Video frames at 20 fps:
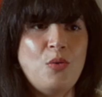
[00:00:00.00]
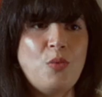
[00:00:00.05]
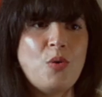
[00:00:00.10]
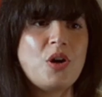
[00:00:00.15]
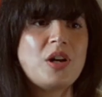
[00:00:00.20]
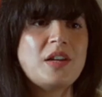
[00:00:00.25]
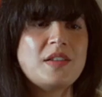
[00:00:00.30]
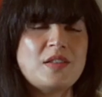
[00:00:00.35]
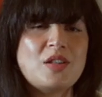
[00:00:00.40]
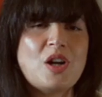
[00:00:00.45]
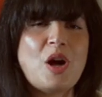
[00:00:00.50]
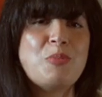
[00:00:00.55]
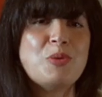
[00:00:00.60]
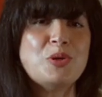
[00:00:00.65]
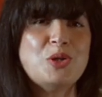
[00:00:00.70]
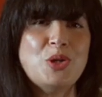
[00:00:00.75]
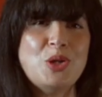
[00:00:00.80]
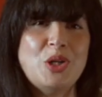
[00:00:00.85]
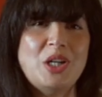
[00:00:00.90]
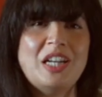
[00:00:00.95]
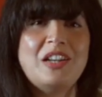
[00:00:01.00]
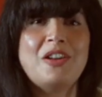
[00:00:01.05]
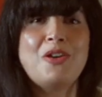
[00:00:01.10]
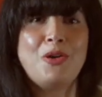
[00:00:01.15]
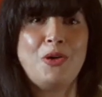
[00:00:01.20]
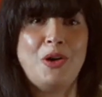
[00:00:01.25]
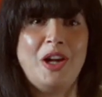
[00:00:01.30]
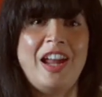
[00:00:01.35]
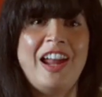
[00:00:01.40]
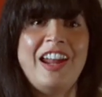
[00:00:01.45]
work is an opportunity to
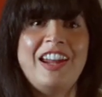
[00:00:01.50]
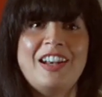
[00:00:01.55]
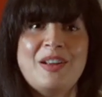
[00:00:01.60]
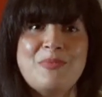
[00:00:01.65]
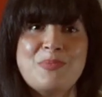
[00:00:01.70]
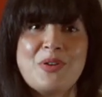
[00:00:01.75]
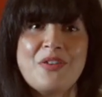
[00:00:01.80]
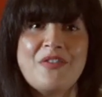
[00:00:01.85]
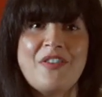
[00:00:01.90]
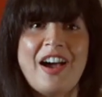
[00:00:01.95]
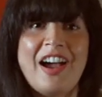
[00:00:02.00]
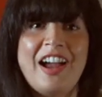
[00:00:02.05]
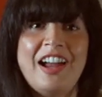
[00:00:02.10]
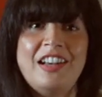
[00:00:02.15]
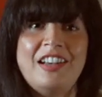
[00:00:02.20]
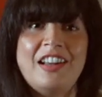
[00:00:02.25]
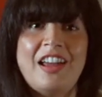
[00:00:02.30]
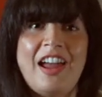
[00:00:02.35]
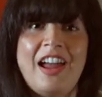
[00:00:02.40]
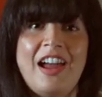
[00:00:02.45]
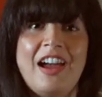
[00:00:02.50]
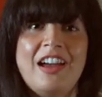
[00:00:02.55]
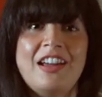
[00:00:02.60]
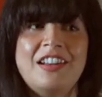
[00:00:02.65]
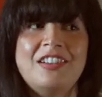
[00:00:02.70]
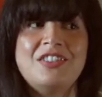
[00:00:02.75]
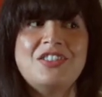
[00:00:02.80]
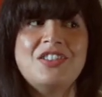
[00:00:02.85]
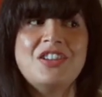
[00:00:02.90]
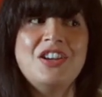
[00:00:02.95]
create and provide
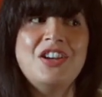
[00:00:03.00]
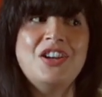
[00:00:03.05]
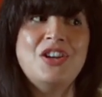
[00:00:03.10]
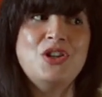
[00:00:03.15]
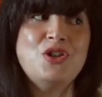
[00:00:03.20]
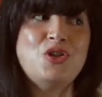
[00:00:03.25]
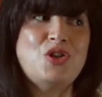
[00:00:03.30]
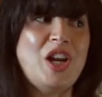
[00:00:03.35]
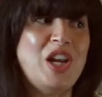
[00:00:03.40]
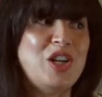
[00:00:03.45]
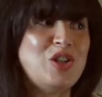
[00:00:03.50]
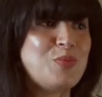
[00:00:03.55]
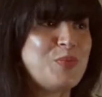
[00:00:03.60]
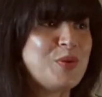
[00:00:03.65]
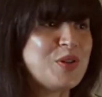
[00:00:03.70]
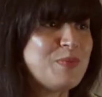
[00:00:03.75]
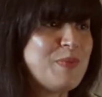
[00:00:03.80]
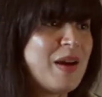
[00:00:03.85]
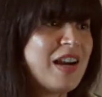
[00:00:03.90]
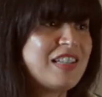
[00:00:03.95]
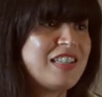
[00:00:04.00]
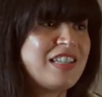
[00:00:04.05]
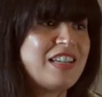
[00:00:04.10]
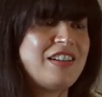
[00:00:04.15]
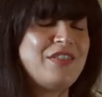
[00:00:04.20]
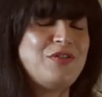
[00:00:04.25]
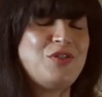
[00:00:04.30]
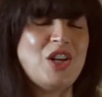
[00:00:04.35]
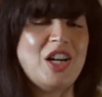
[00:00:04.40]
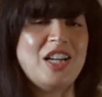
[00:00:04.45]
and change
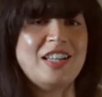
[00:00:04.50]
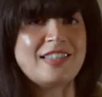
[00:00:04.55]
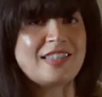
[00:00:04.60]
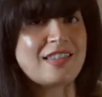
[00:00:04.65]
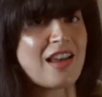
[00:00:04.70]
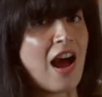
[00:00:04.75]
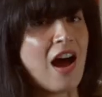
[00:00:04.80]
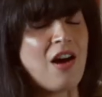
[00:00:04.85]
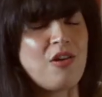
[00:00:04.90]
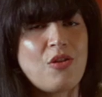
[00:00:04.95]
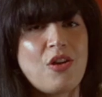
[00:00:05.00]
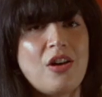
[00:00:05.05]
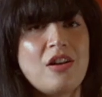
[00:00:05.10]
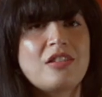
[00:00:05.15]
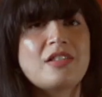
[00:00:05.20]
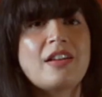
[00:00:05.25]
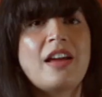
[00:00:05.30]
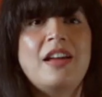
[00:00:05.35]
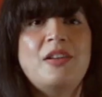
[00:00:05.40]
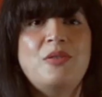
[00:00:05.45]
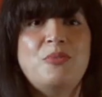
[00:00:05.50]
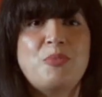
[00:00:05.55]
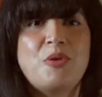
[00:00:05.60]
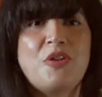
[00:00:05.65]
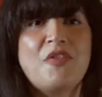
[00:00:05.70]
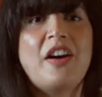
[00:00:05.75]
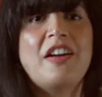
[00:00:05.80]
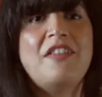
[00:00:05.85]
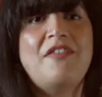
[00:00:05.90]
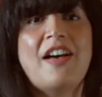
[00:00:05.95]
perspective, change outlook, and
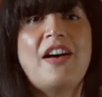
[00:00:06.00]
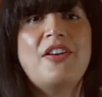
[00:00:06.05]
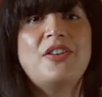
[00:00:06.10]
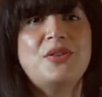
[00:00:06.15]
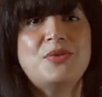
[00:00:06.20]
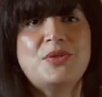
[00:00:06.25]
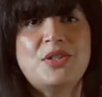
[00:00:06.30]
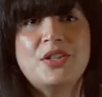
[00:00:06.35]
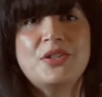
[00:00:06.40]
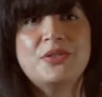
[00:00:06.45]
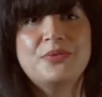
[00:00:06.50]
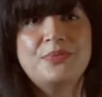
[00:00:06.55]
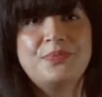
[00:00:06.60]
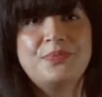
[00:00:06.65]
provide value too.